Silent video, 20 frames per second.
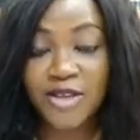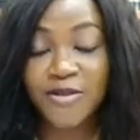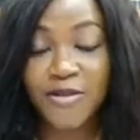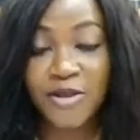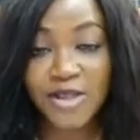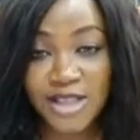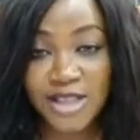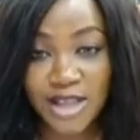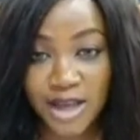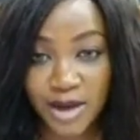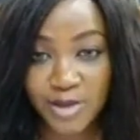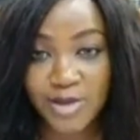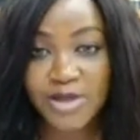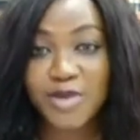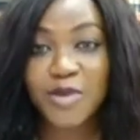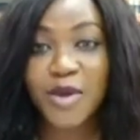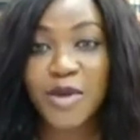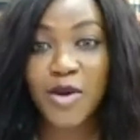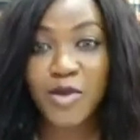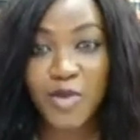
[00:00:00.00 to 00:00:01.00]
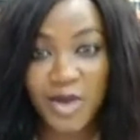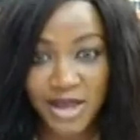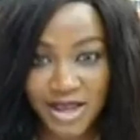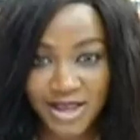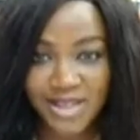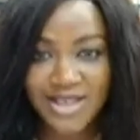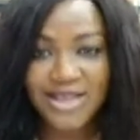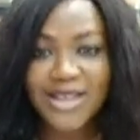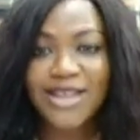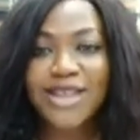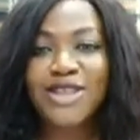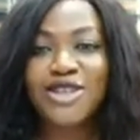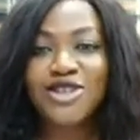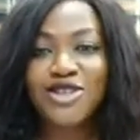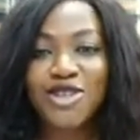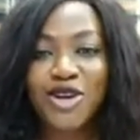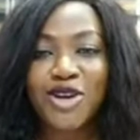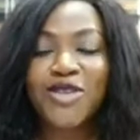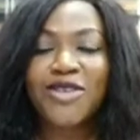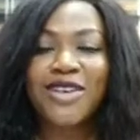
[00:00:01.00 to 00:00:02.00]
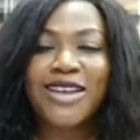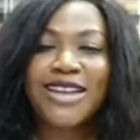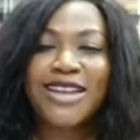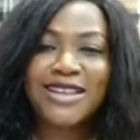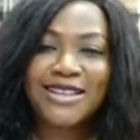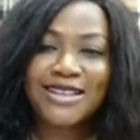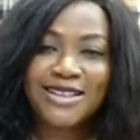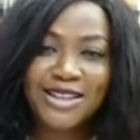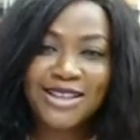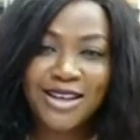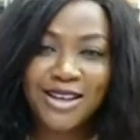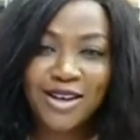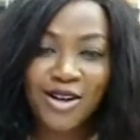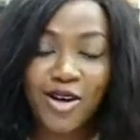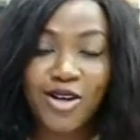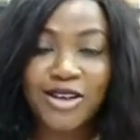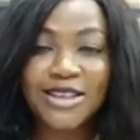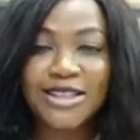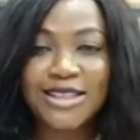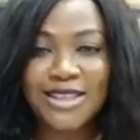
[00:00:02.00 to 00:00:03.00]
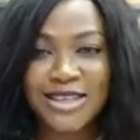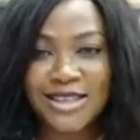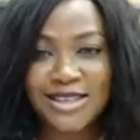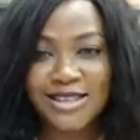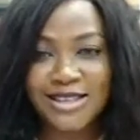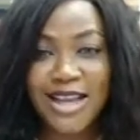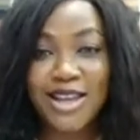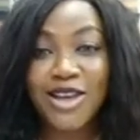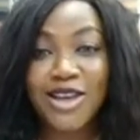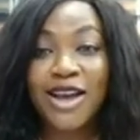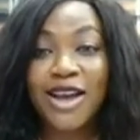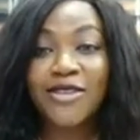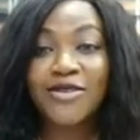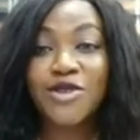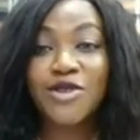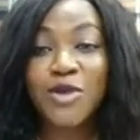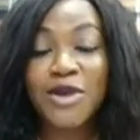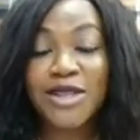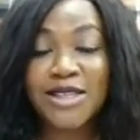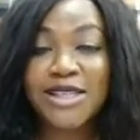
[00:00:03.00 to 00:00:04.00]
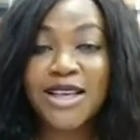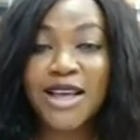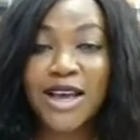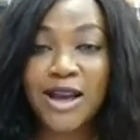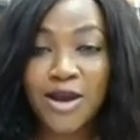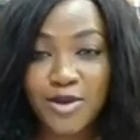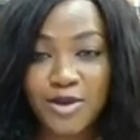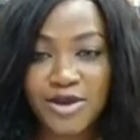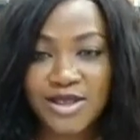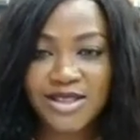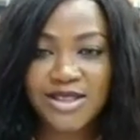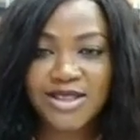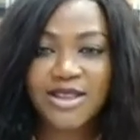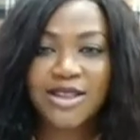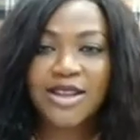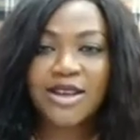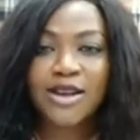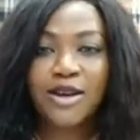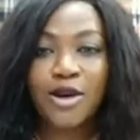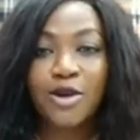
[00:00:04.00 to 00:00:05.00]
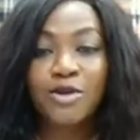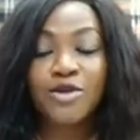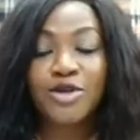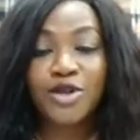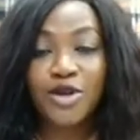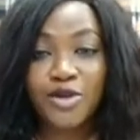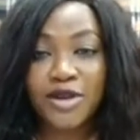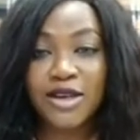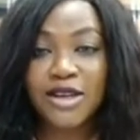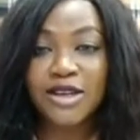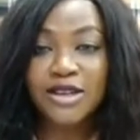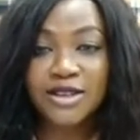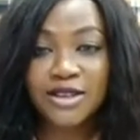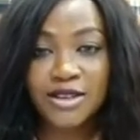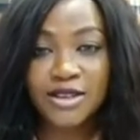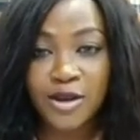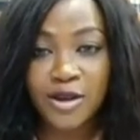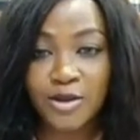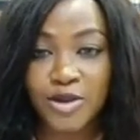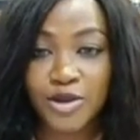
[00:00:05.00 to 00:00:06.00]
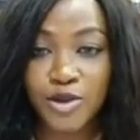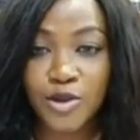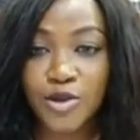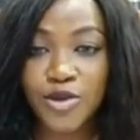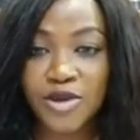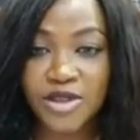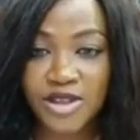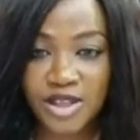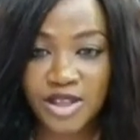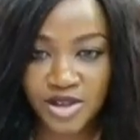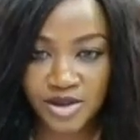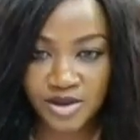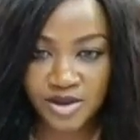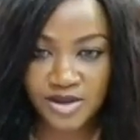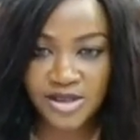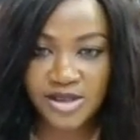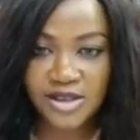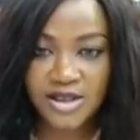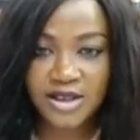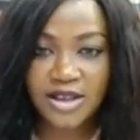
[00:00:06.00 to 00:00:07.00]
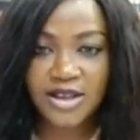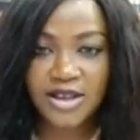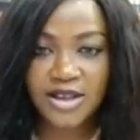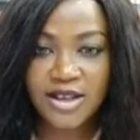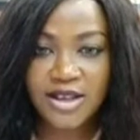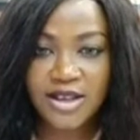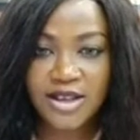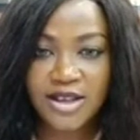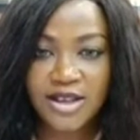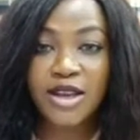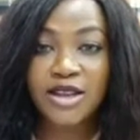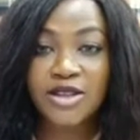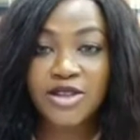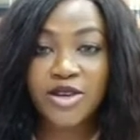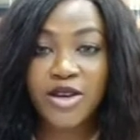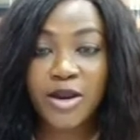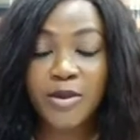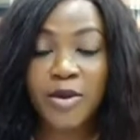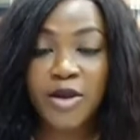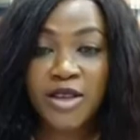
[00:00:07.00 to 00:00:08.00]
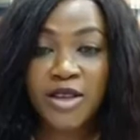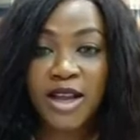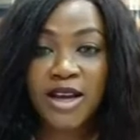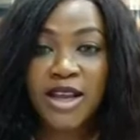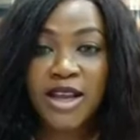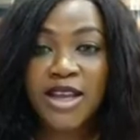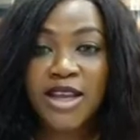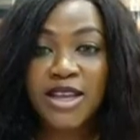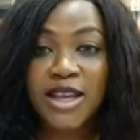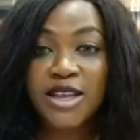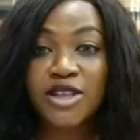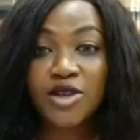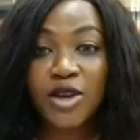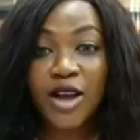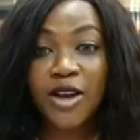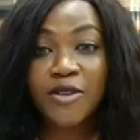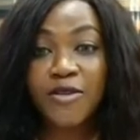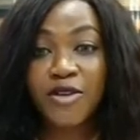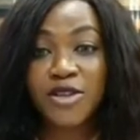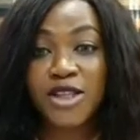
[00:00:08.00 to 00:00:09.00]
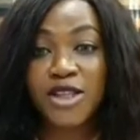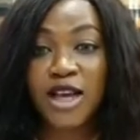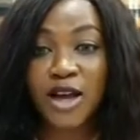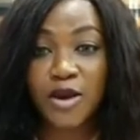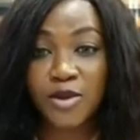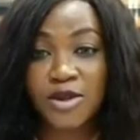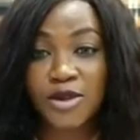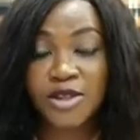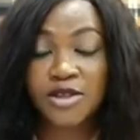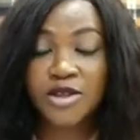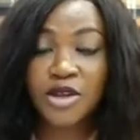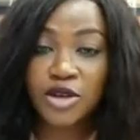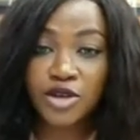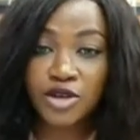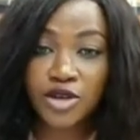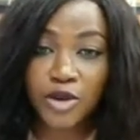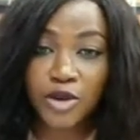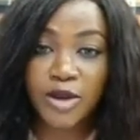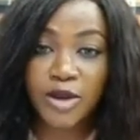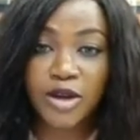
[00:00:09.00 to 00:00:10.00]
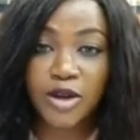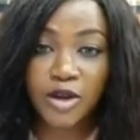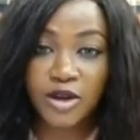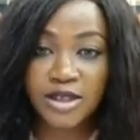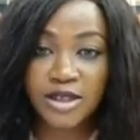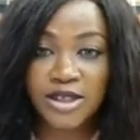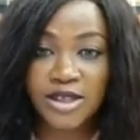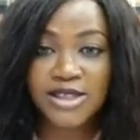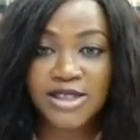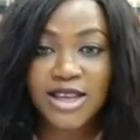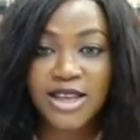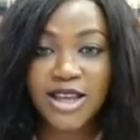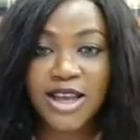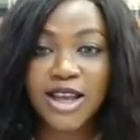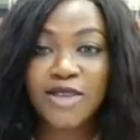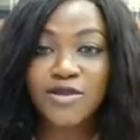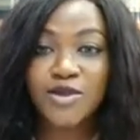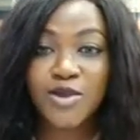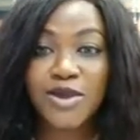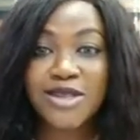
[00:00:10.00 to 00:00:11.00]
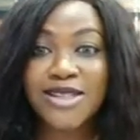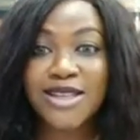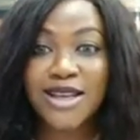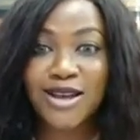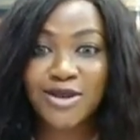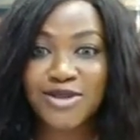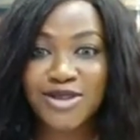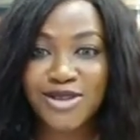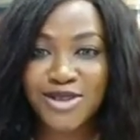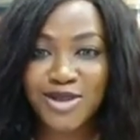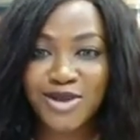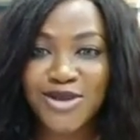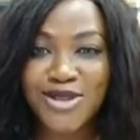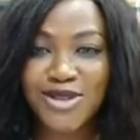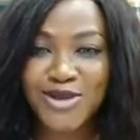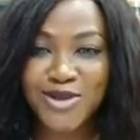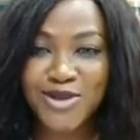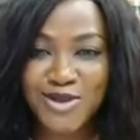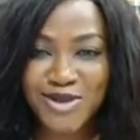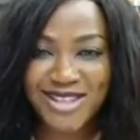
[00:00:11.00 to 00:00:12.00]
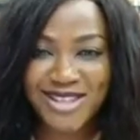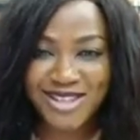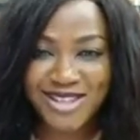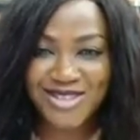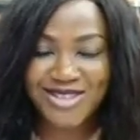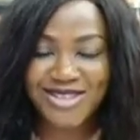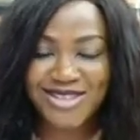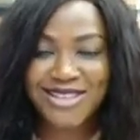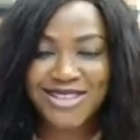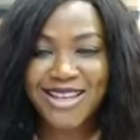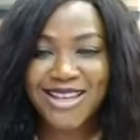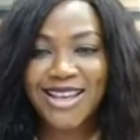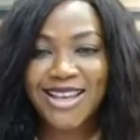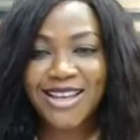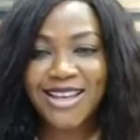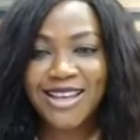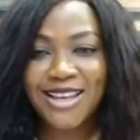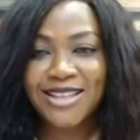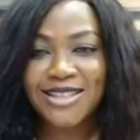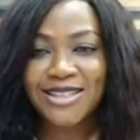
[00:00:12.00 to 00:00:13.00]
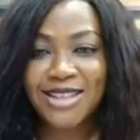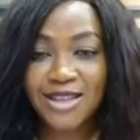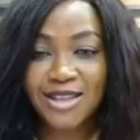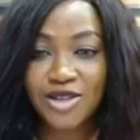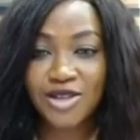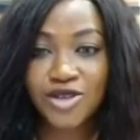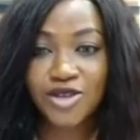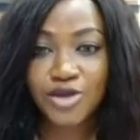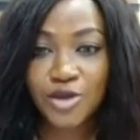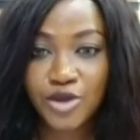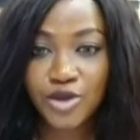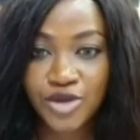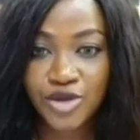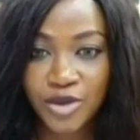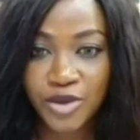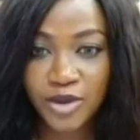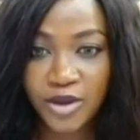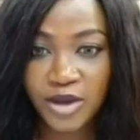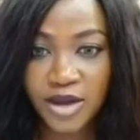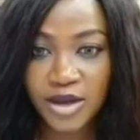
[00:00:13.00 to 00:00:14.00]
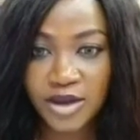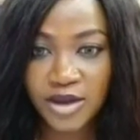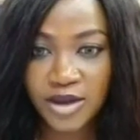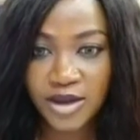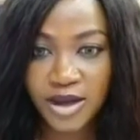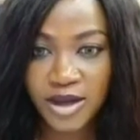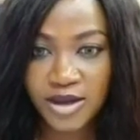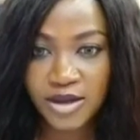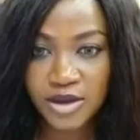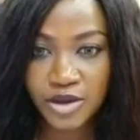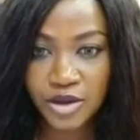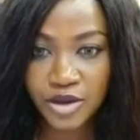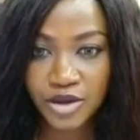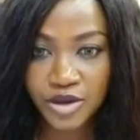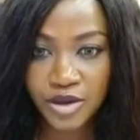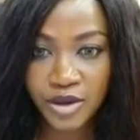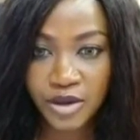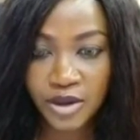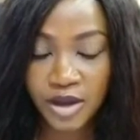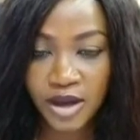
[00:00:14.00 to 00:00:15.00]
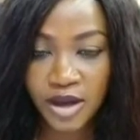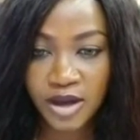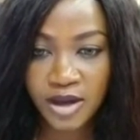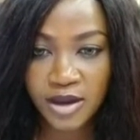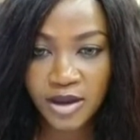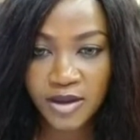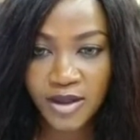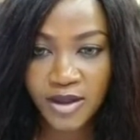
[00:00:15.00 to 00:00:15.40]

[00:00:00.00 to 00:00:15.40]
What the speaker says: you have 40 hours per week during holidays, and you have 20 hours during school sessions. Sorry about that. Yes, you have 40 hours during holidays and you have 20 hours during school sessions. Yes, that is so true. That is so true.